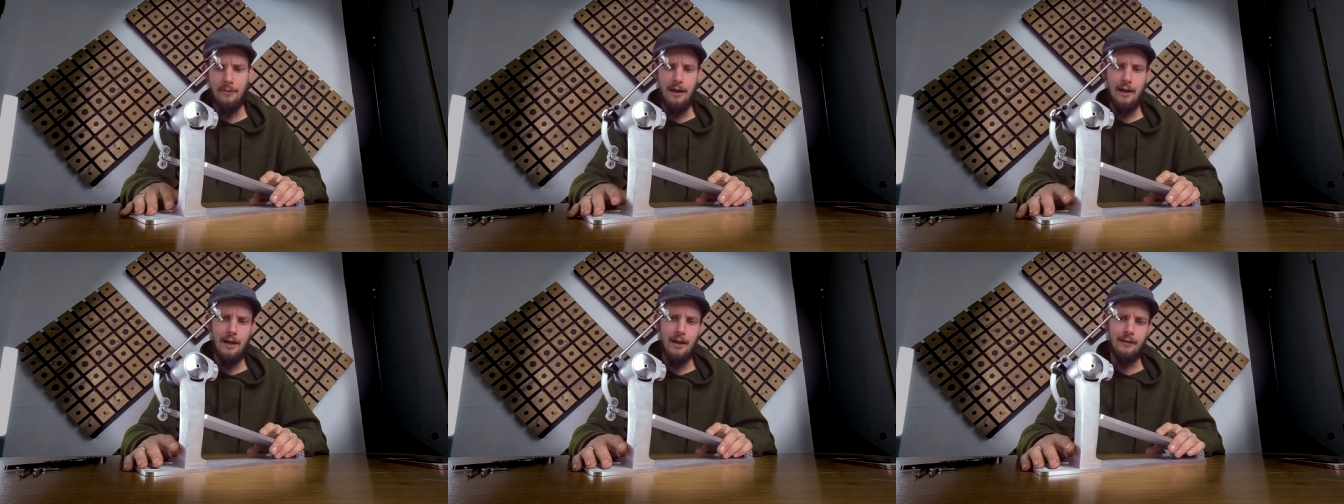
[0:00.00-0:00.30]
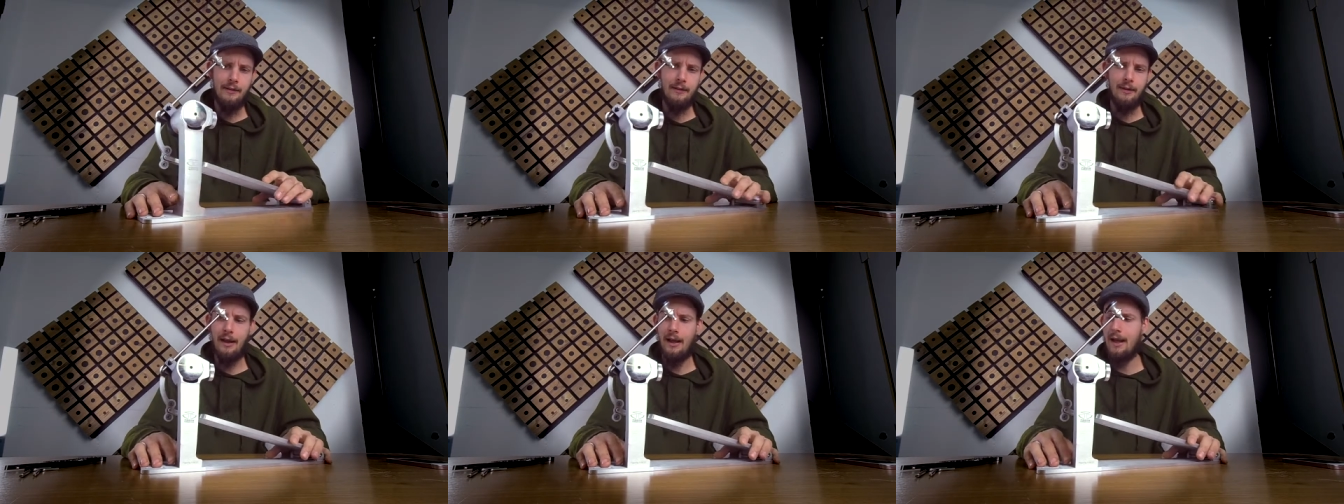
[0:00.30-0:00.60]

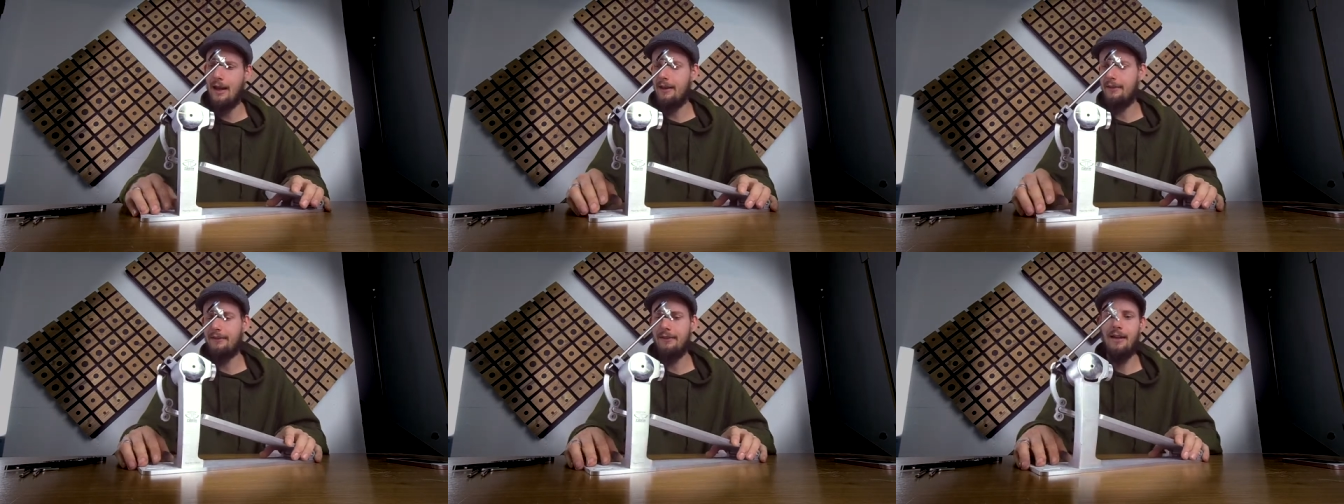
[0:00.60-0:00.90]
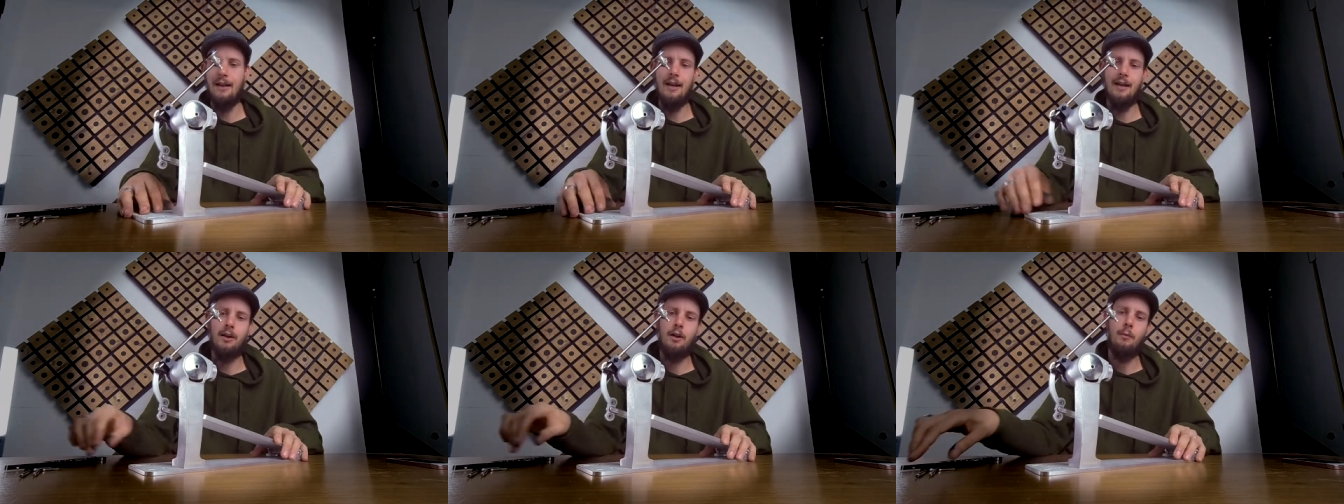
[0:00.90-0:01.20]
It has
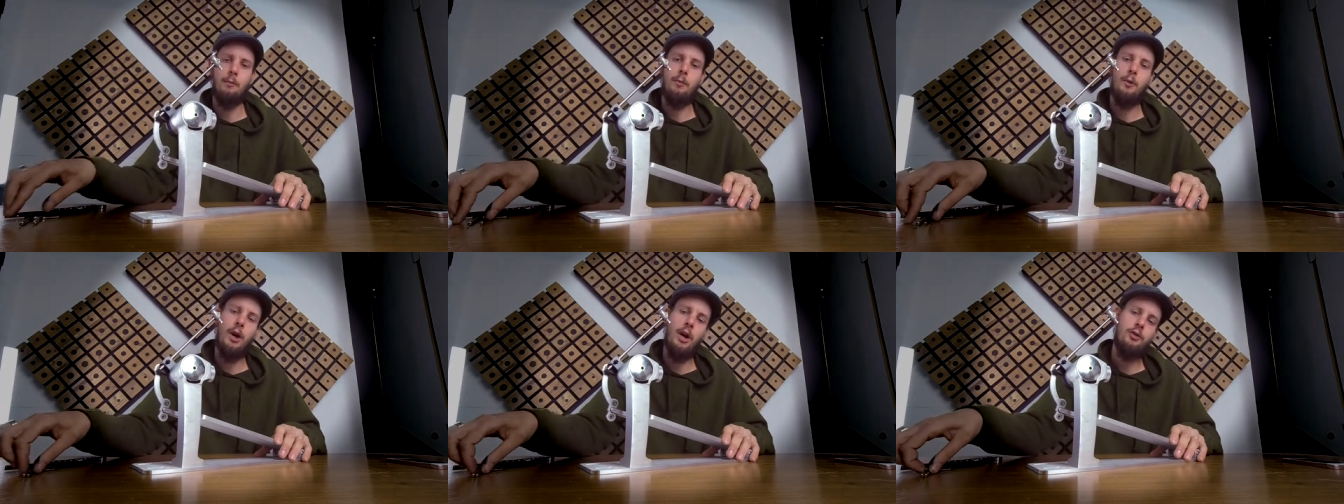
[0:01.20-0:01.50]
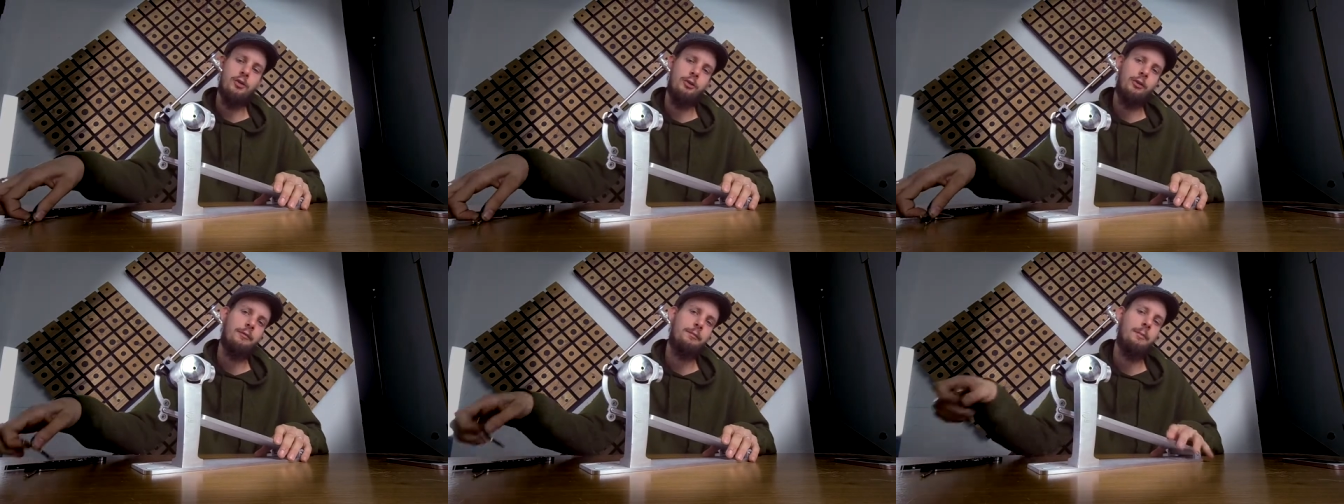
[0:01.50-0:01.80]
a
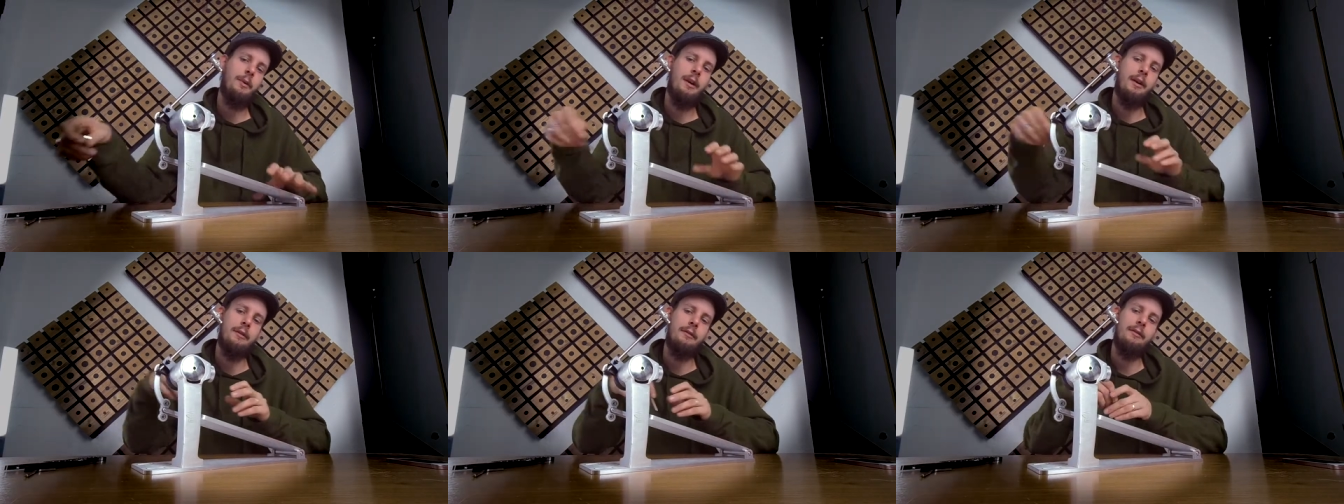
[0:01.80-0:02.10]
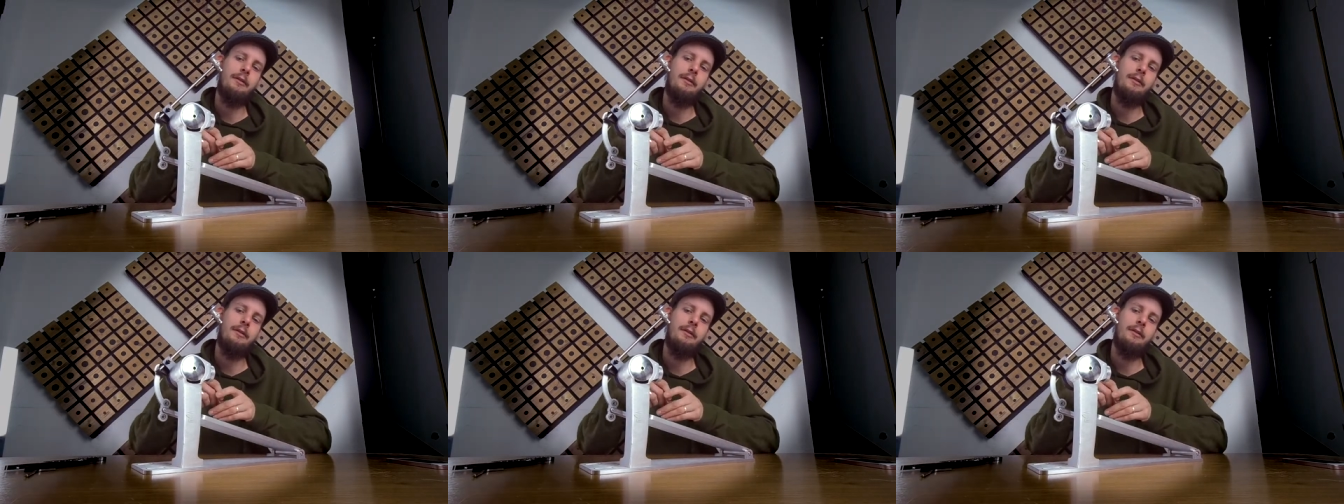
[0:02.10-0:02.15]
compression spring,